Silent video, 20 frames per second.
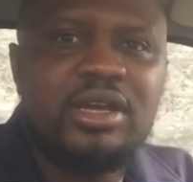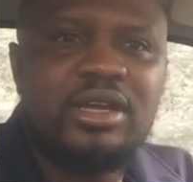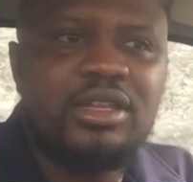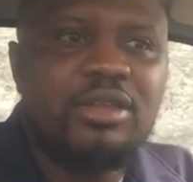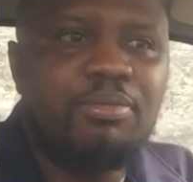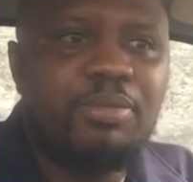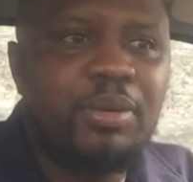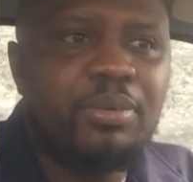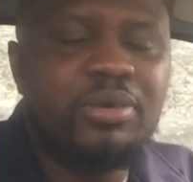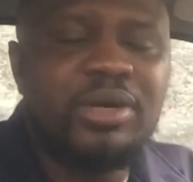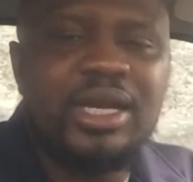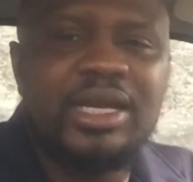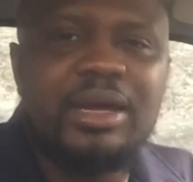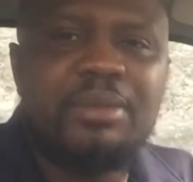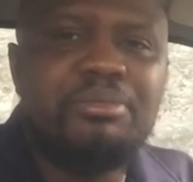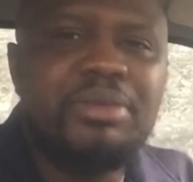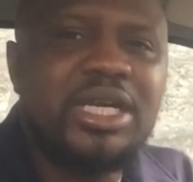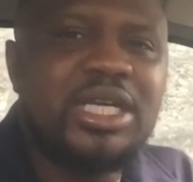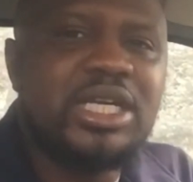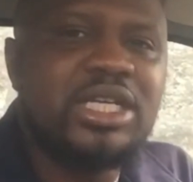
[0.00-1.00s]
The people that are
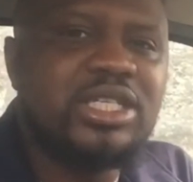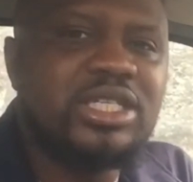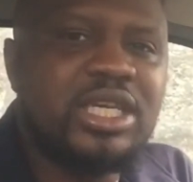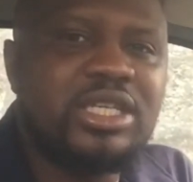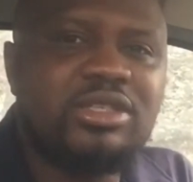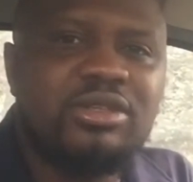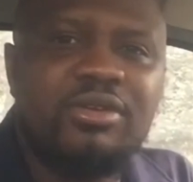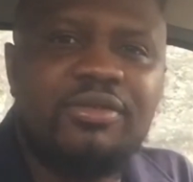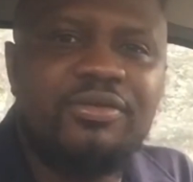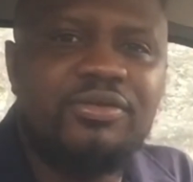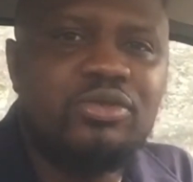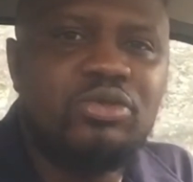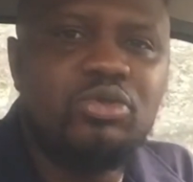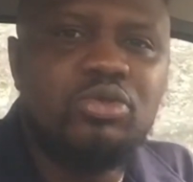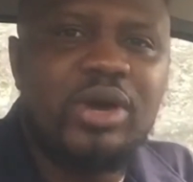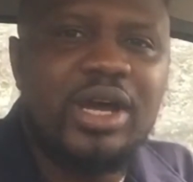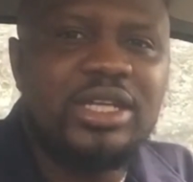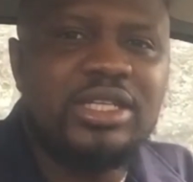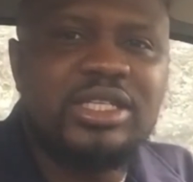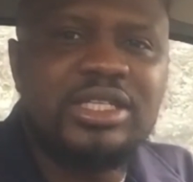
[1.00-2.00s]
making jest of
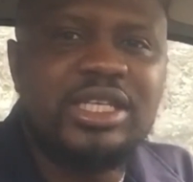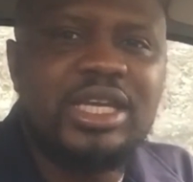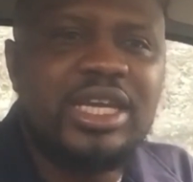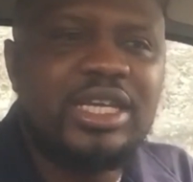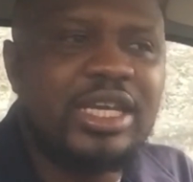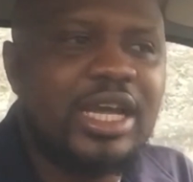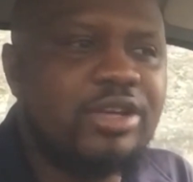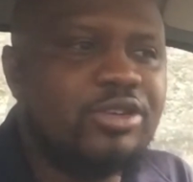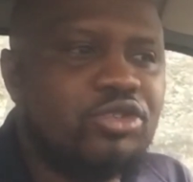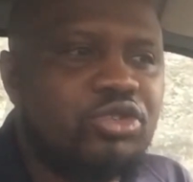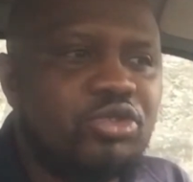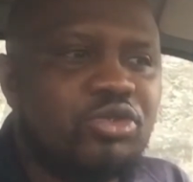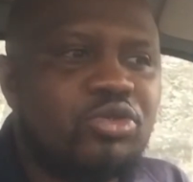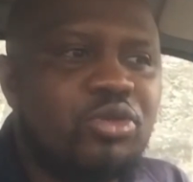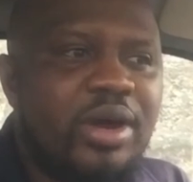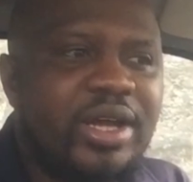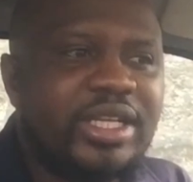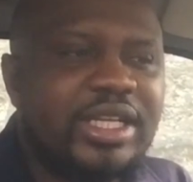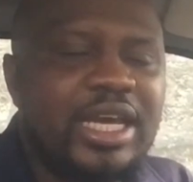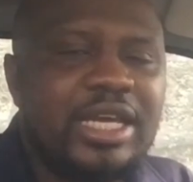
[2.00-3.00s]
you and saying that you should
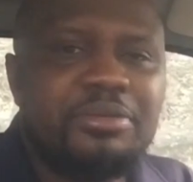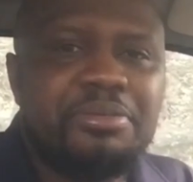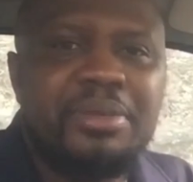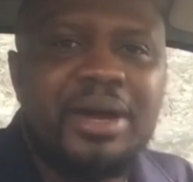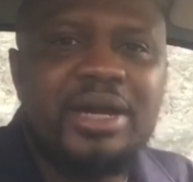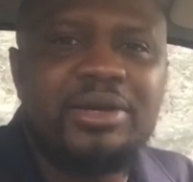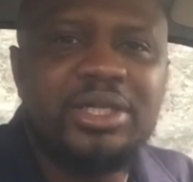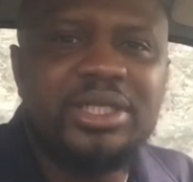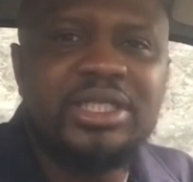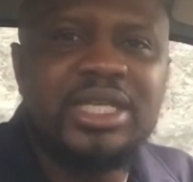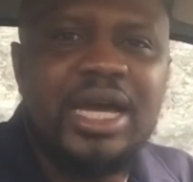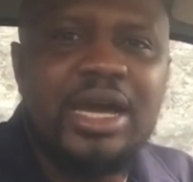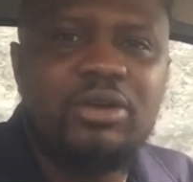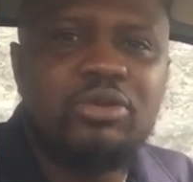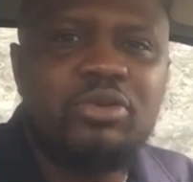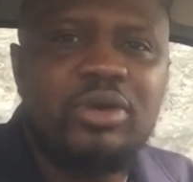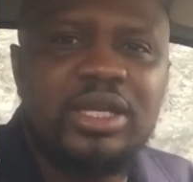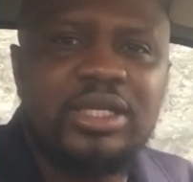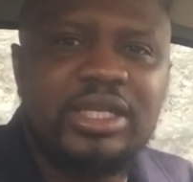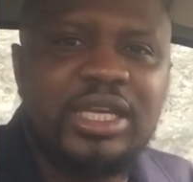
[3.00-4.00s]
go and get married now,
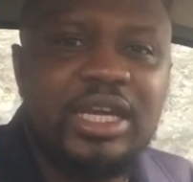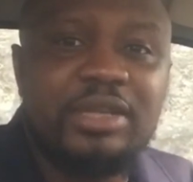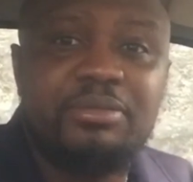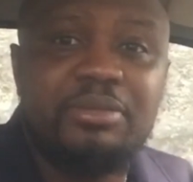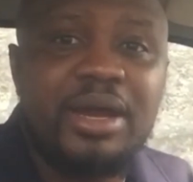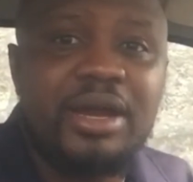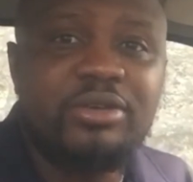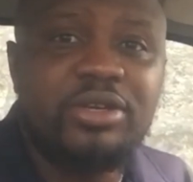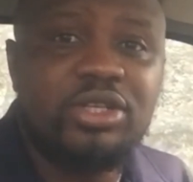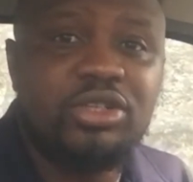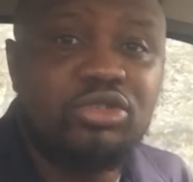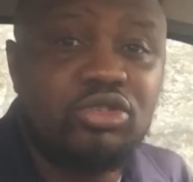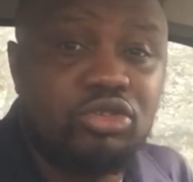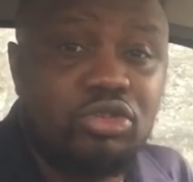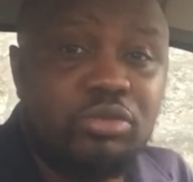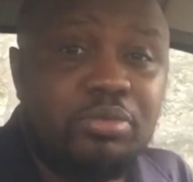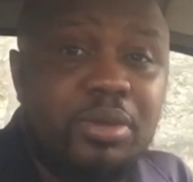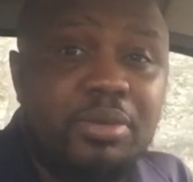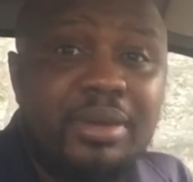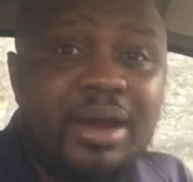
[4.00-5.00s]
go and get married, you
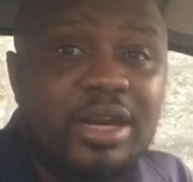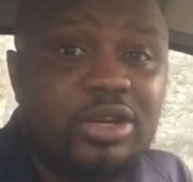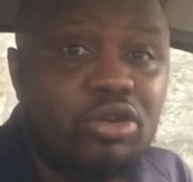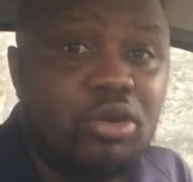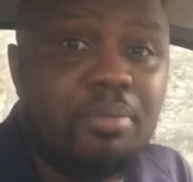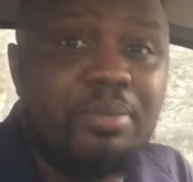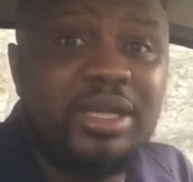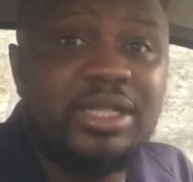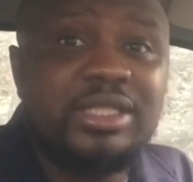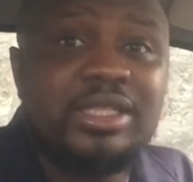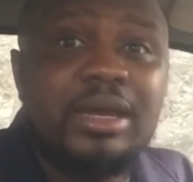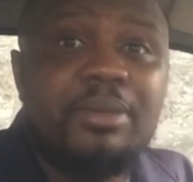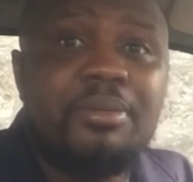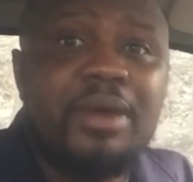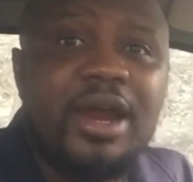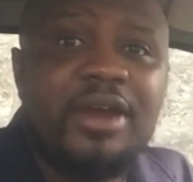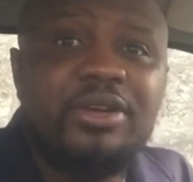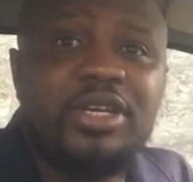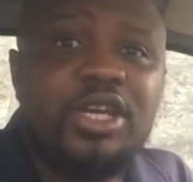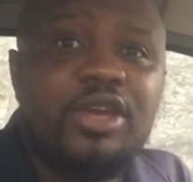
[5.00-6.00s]
should be married, your mates are
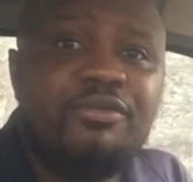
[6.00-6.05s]
married.